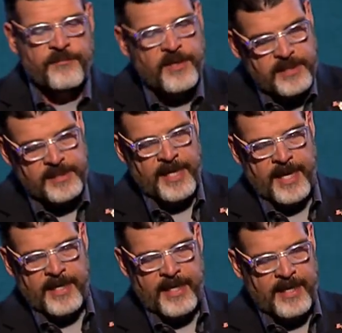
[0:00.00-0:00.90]
of his
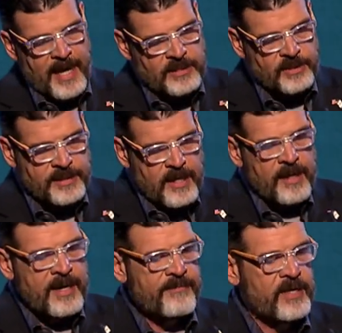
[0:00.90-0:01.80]
day, and he had actually
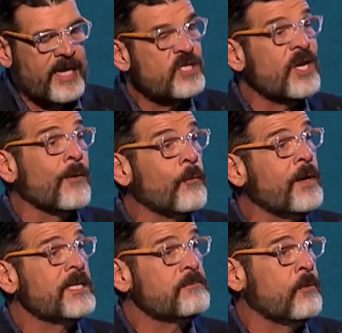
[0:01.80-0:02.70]
taught navigation at
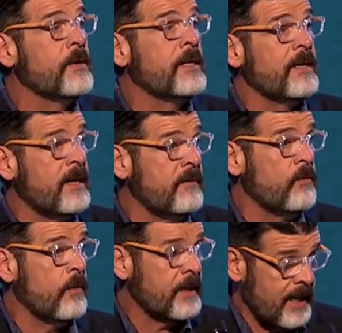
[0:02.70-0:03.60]
West Point
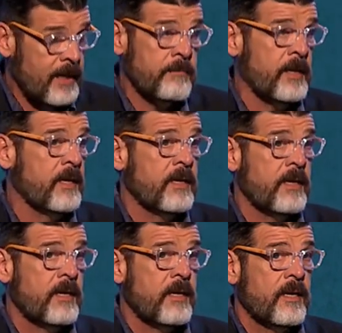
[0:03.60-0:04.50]
Naval Academy.
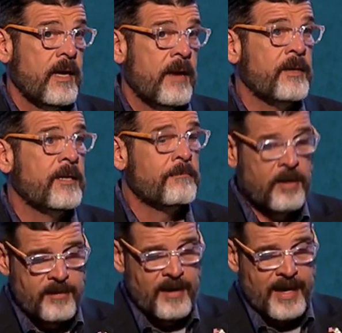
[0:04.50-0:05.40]
I mean, the
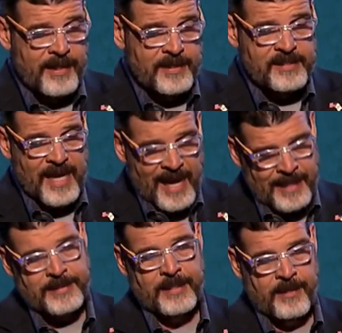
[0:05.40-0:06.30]
brother had his
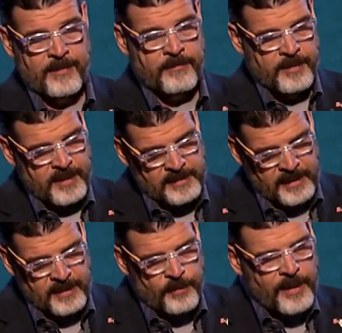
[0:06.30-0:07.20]
act together, and because
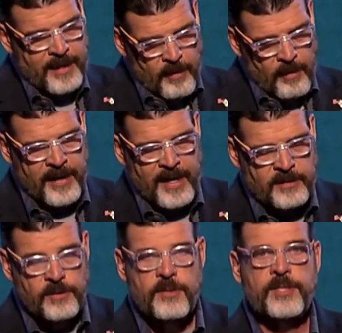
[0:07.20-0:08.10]
he knew he had all the
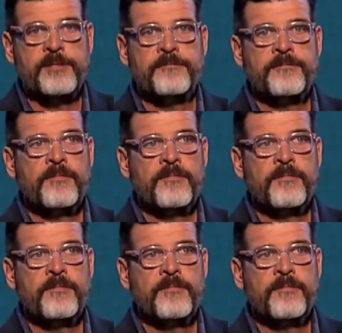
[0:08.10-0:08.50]
answers,